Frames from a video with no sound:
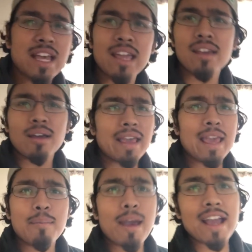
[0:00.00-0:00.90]
like
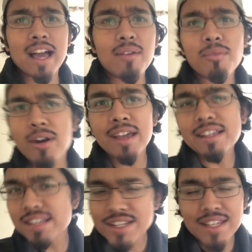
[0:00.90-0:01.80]
came back halfway
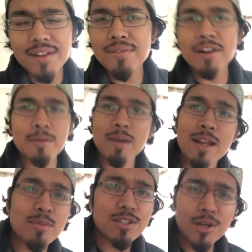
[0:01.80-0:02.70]
because I was like, fuck, man,
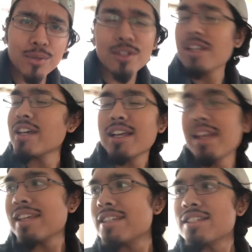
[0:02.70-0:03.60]
I'm soaked.
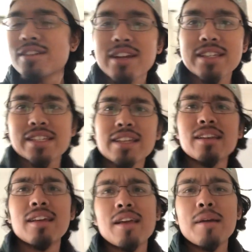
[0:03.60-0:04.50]
Like, this shit's crazy.
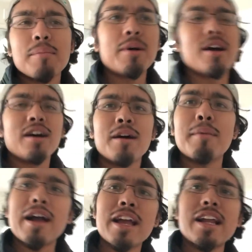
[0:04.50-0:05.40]
But um,
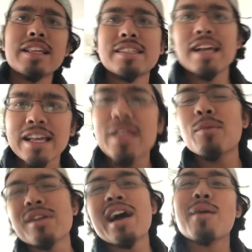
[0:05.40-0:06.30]
I got exactly
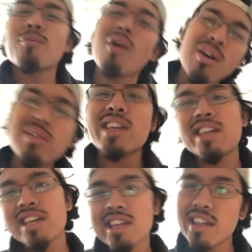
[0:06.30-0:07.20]
what I
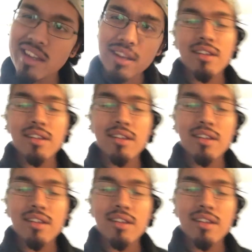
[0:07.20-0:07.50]
wanted.